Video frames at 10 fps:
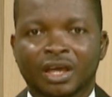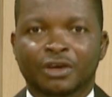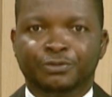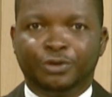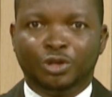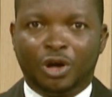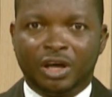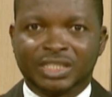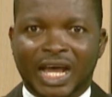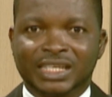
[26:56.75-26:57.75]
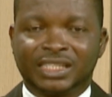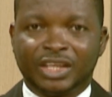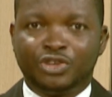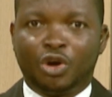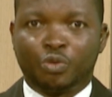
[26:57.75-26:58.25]
Follow us and
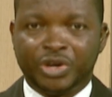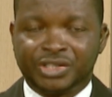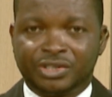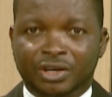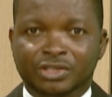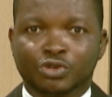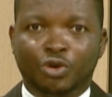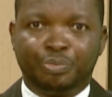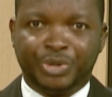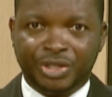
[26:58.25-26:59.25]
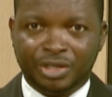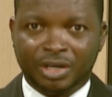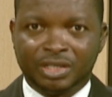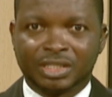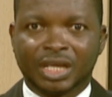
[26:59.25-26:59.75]
send your questions,
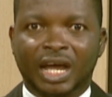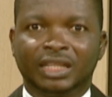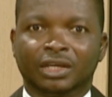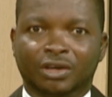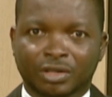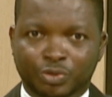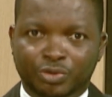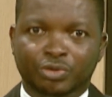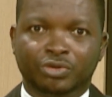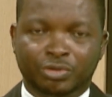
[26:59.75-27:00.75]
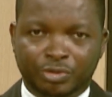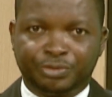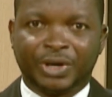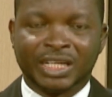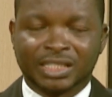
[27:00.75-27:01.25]
opinions, and we will
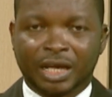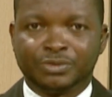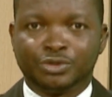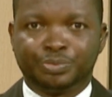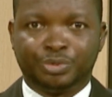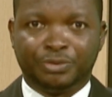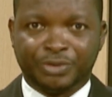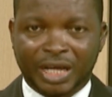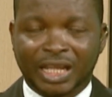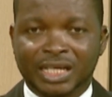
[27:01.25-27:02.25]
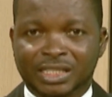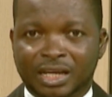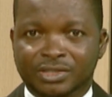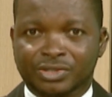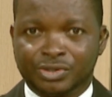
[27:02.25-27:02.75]
find time to provide
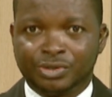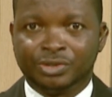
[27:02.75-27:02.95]
answers to you.